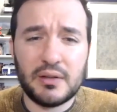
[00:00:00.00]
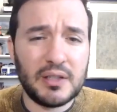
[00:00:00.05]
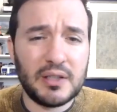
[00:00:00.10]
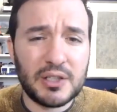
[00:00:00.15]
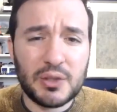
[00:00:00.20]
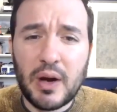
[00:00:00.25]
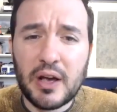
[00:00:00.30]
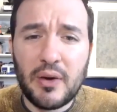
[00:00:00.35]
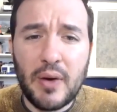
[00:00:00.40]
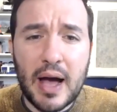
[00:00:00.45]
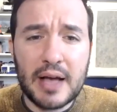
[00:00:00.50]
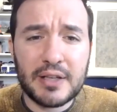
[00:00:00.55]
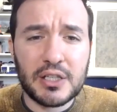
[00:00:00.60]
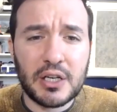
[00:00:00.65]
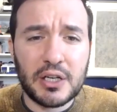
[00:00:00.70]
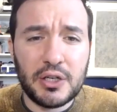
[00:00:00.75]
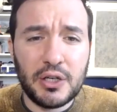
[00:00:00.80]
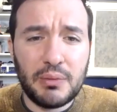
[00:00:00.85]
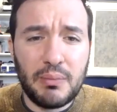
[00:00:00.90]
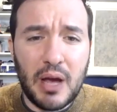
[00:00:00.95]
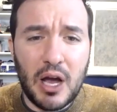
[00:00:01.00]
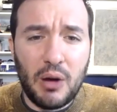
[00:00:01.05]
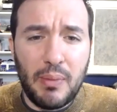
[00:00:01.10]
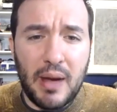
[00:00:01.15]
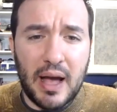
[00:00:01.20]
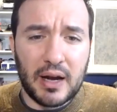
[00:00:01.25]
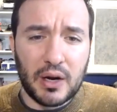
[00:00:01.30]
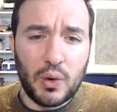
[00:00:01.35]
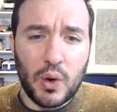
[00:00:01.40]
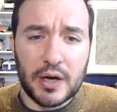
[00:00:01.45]
That's why you ask a good
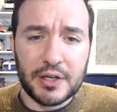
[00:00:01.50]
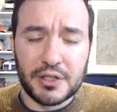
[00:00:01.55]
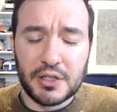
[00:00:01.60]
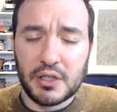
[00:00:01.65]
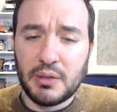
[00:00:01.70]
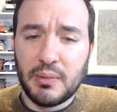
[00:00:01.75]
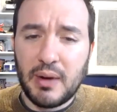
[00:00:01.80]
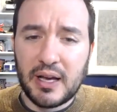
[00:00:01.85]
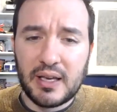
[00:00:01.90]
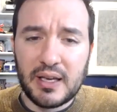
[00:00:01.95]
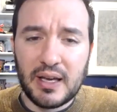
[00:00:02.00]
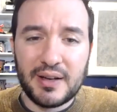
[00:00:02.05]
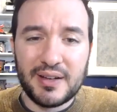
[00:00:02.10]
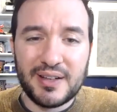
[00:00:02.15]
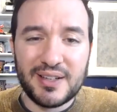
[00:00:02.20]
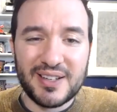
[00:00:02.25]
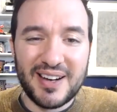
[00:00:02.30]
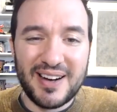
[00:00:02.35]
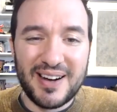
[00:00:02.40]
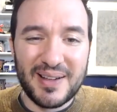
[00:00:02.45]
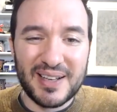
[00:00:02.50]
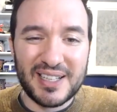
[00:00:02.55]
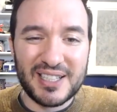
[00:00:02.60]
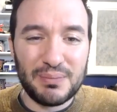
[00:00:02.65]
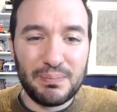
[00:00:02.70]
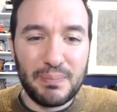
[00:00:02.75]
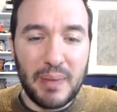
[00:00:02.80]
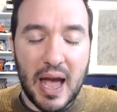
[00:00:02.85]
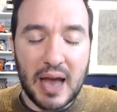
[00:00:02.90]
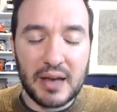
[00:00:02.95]
mailbag question. You might get it uh,
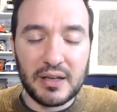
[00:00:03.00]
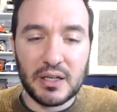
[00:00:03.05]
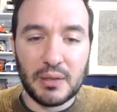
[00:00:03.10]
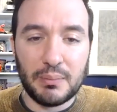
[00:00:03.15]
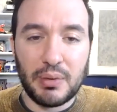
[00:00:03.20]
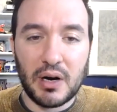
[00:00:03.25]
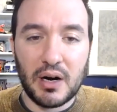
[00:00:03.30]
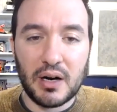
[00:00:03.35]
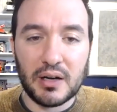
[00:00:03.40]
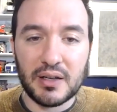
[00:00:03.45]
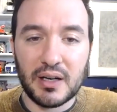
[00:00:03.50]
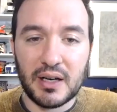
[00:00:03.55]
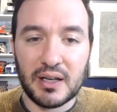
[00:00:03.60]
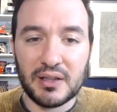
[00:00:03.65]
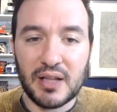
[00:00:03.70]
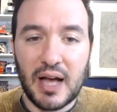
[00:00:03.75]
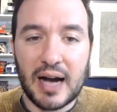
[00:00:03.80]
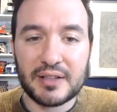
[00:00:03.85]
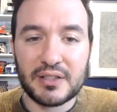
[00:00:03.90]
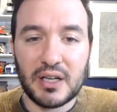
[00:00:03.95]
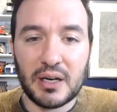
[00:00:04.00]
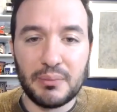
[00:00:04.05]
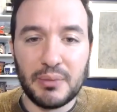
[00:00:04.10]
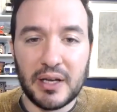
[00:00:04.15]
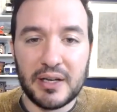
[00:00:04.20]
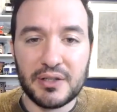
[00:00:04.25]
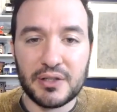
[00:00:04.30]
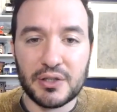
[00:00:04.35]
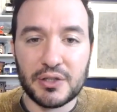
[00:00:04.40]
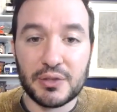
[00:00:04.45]
expanded upon. Uh, Locked on
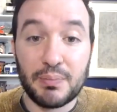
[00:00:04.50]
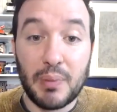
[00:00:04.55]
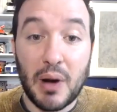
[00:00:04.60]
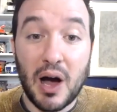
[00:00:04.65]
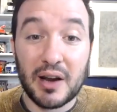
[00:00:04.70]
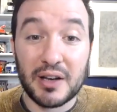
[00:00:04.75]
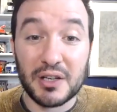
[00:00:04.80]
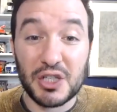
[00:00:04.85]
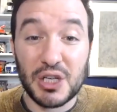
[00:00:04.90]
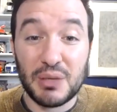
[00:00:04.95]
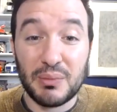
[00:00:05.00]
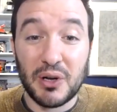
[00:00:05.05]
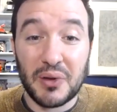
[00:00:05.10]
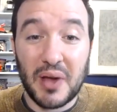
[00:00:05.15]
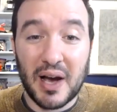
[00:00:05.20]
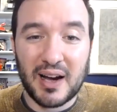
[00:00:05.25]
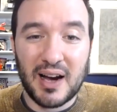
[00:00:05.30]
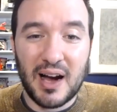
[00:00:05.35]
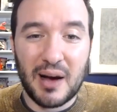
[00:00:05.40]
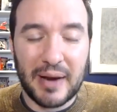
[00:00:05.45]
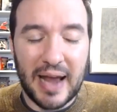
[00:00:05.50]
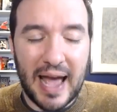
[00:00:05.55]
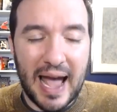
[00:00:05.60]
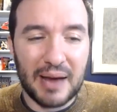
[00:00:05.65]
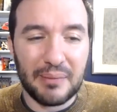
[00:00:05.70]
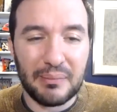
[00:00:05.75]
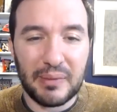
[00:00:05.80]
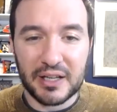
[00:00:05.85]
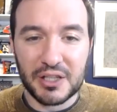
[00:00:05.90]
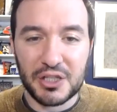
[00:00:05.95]
Blazers pod at gmail.com and
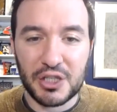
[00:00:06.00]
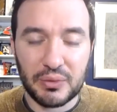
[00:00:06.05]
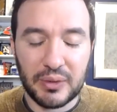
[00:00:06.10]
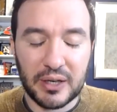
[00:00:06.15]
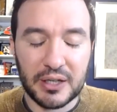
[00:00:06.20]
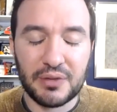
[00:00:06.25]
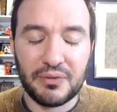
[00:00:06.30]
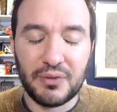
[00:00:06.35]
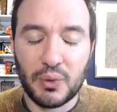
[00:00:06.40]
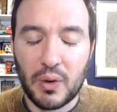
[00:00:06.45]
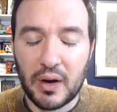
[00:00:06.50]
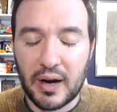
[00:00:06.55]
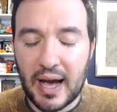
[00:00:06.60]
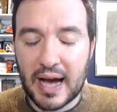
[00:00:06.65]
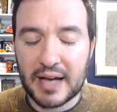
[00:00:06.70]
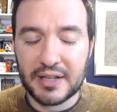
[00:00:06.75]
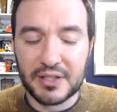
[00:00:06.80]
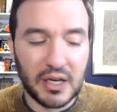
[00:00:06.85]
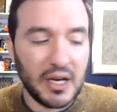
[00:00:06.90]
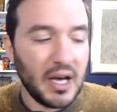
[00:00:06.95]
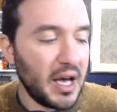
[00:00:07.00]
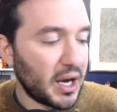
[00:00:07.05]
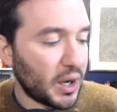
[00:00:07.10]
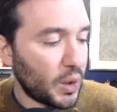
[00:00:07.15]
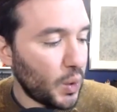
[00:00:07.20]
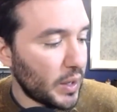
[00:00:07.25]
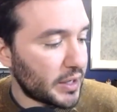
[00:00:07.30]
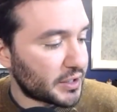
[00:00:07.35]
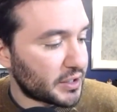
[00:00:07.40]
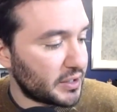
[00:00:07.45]
at Mike G. Rich if you want to ask
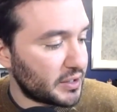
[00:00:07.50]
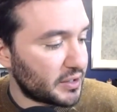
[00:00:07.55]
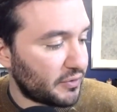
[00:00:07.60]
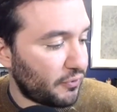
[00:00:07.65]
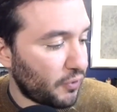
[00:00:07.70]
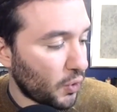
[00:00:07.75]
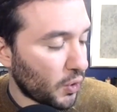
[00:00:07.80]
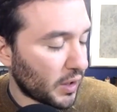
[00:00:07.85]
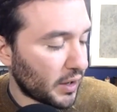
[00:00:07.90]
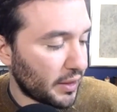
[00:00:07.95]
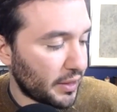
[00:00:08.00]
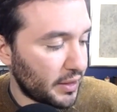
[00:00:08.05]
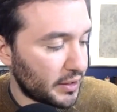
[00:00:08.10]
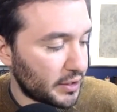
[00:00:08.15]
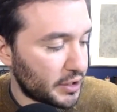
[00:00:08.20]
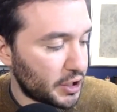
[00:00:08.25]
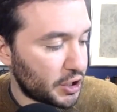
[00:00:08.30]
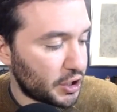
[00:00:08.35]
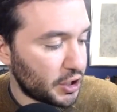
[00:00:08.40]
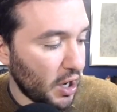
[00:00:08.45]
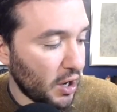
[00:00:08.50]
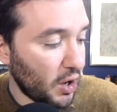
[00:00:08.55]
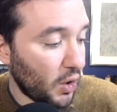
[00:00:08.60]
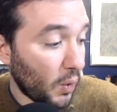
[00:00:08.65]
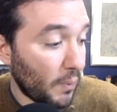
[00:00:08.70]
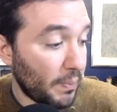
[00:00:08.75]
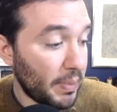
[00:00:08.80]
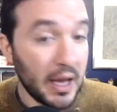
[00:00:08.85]
questions for the show.